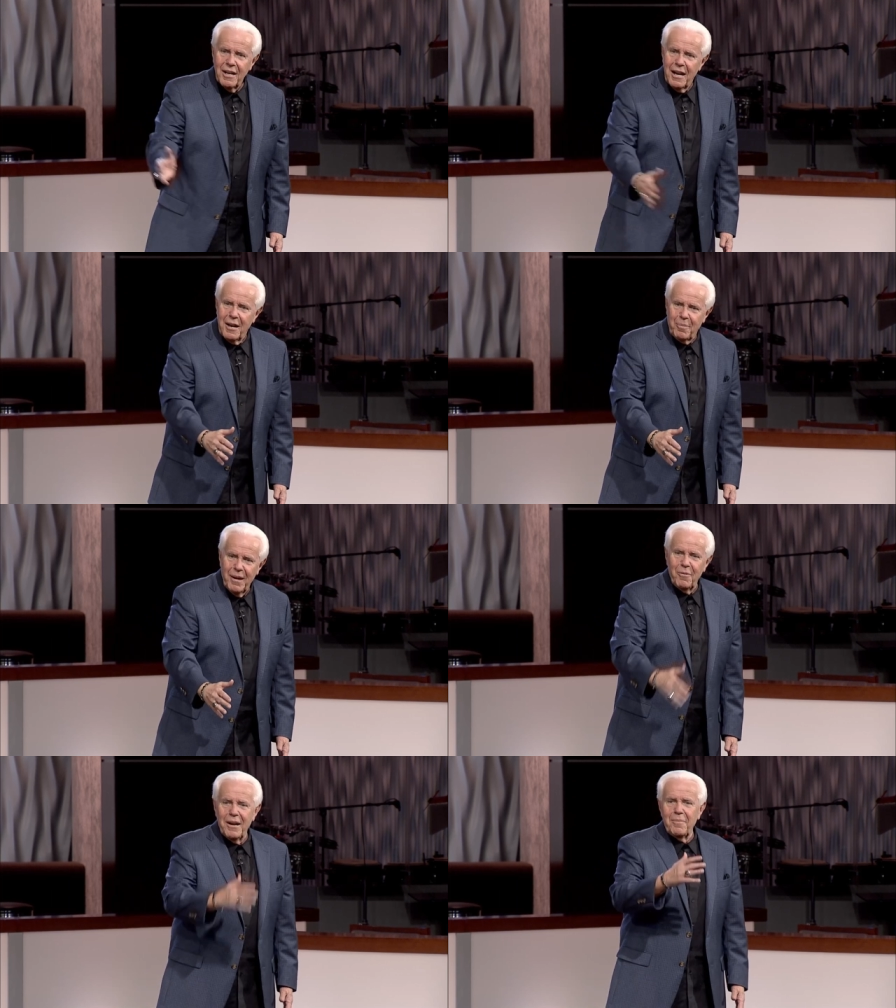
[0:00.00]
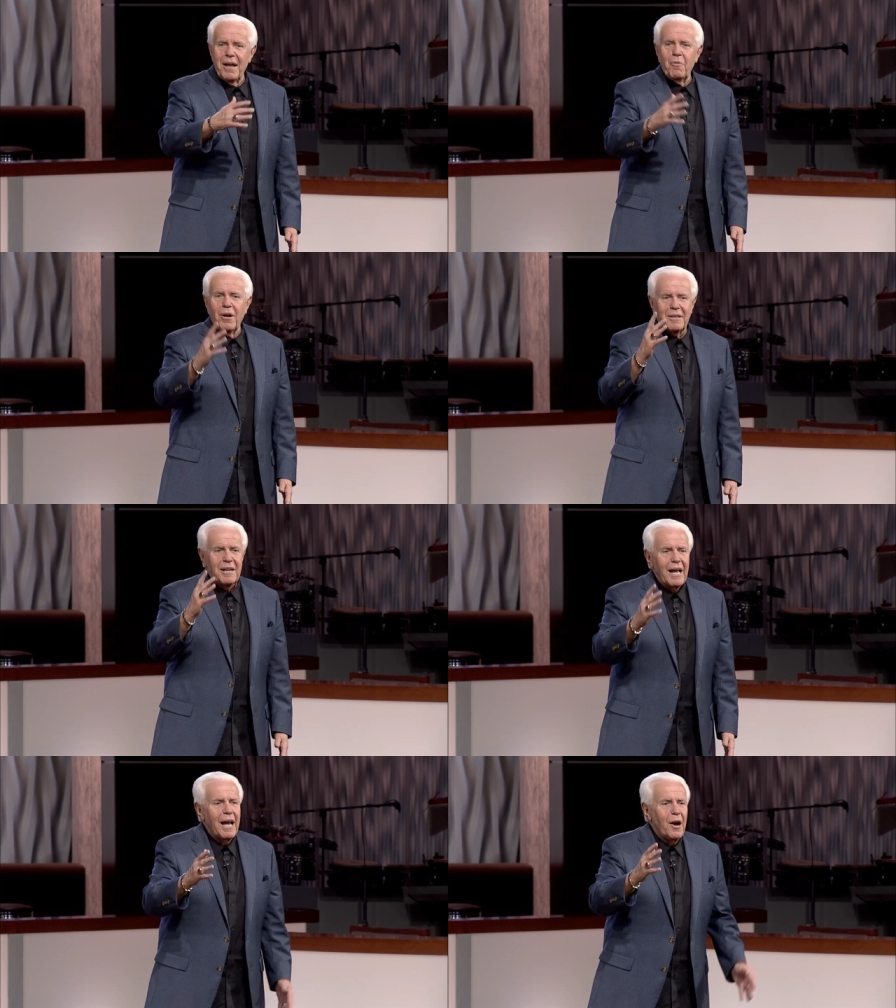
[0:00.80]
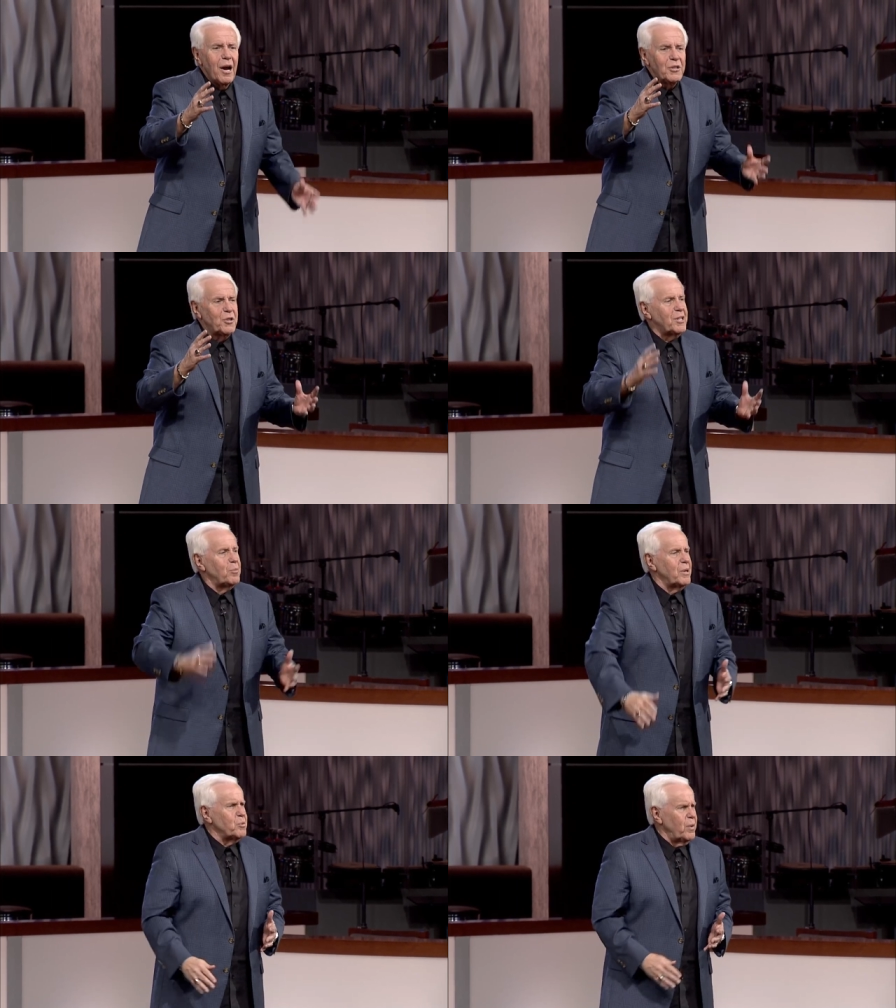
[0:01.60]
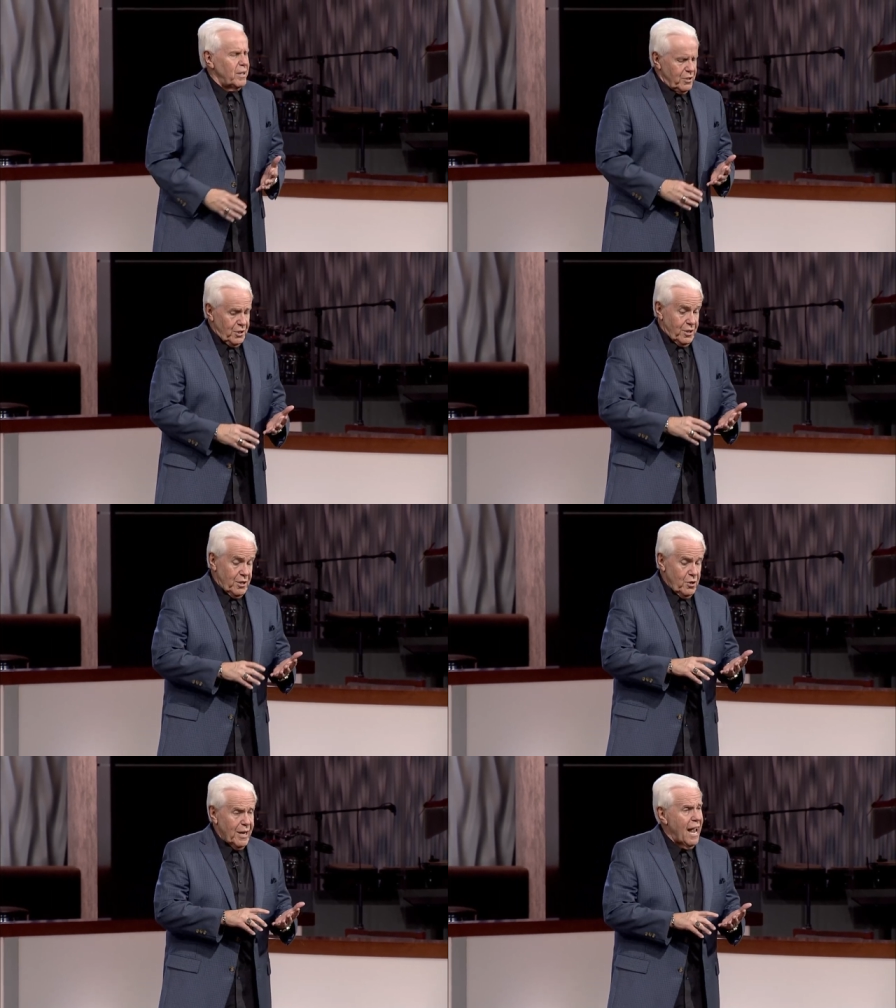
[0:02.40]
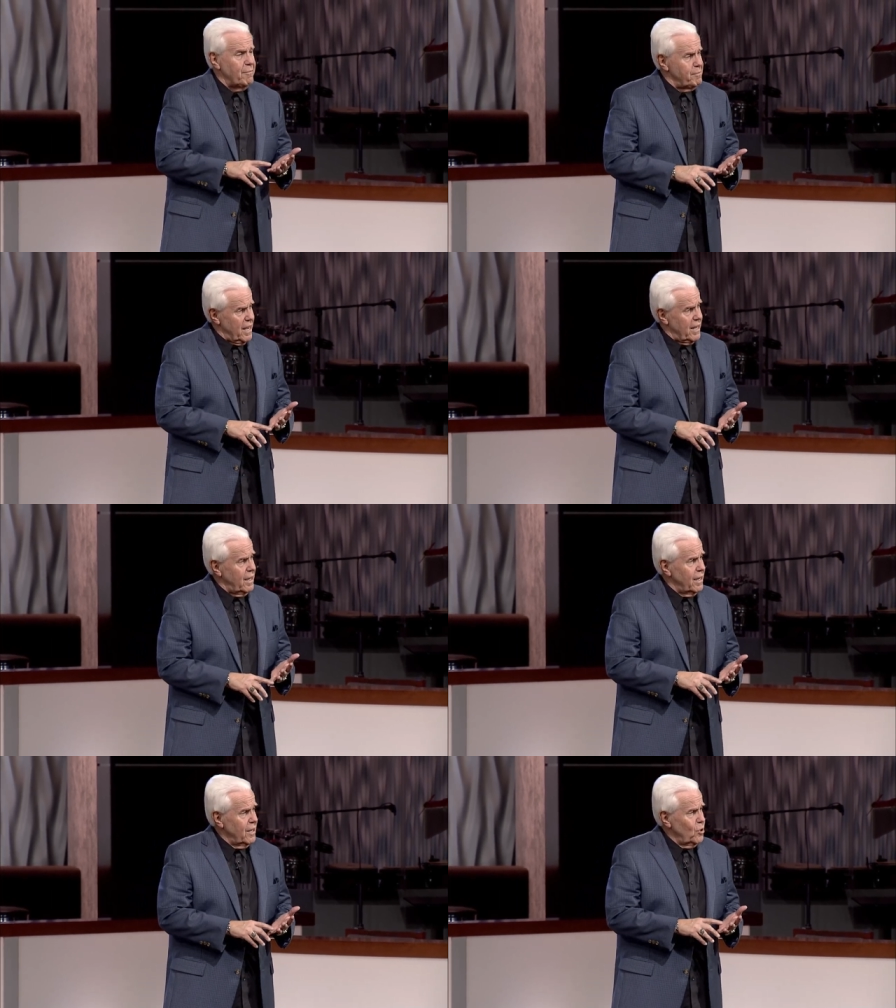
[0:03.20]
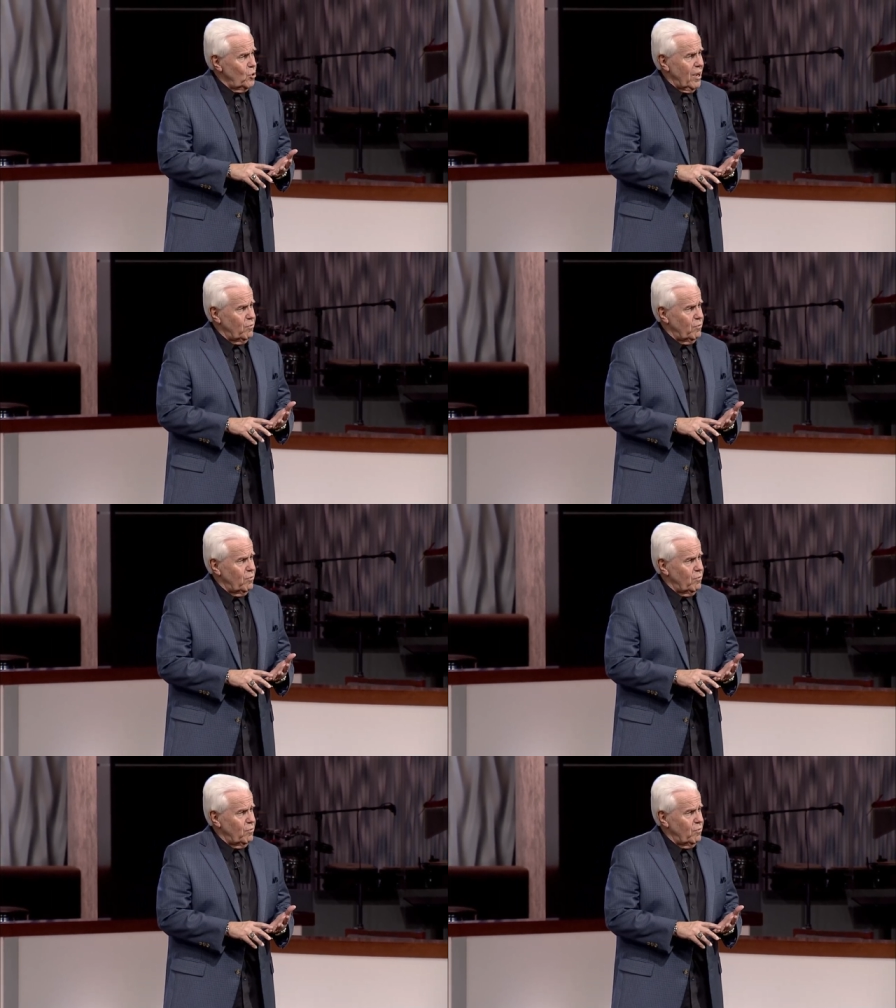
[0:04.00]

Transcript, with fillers: another, went up there, walked there. She said, "Which one?" She said, "You have men, you have